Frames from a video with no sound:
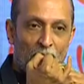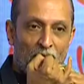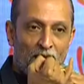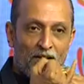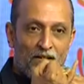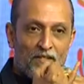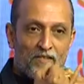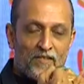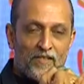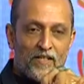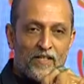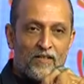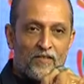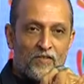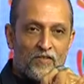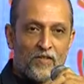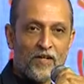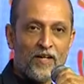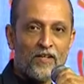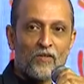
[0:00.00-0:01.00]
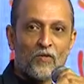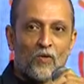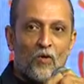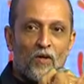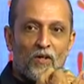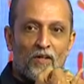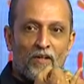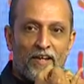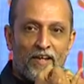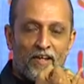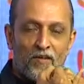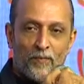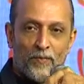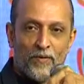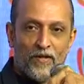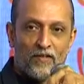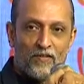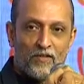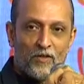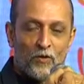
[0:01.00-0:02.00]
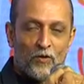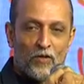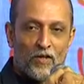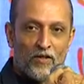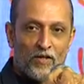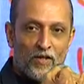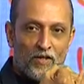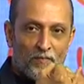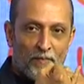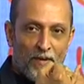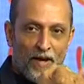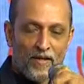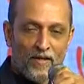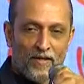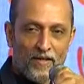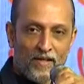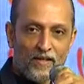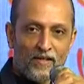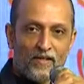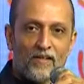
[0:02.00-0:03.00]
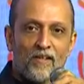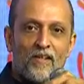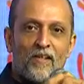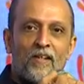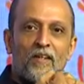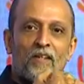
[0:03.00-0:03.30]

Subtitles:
balance sheet stress on NPS in banking,